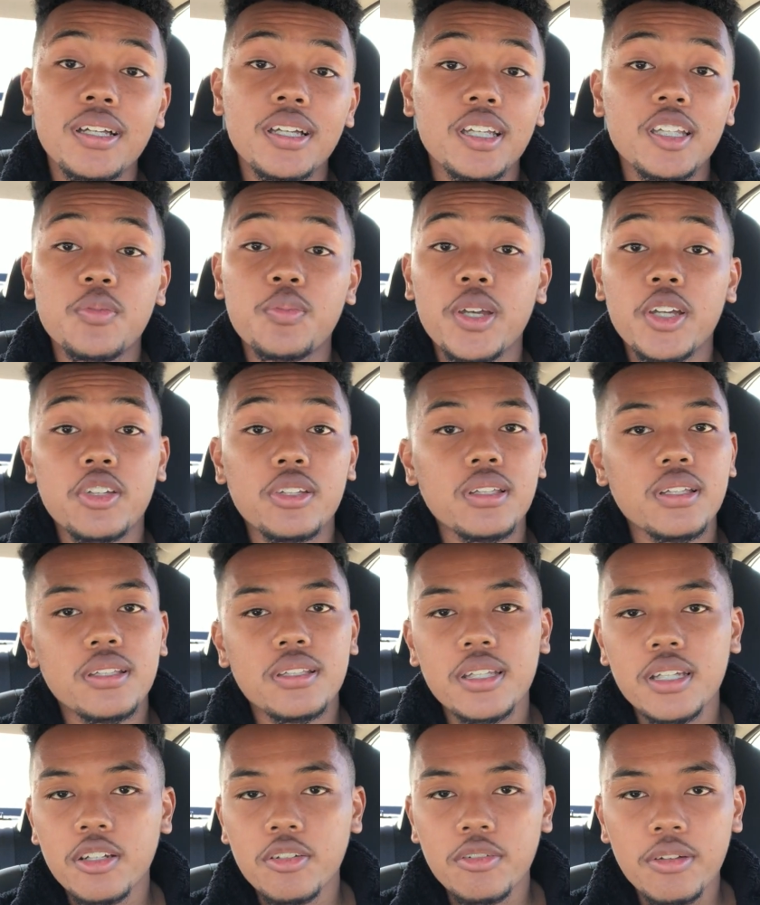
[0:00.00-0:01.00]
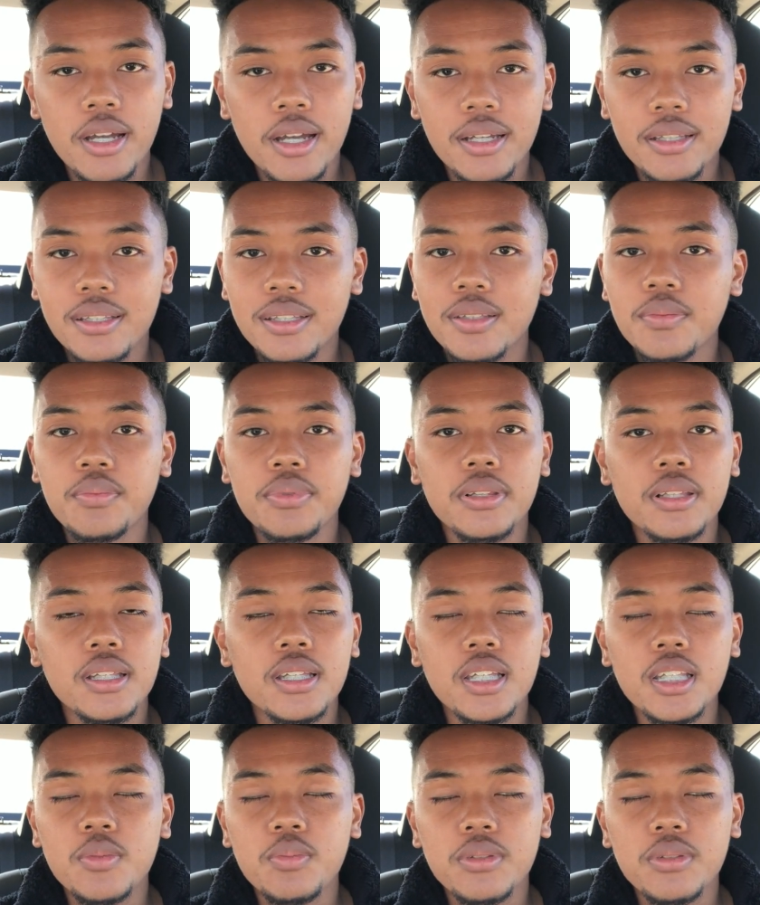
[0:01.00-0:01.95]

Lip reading: Especially cigarettes. Please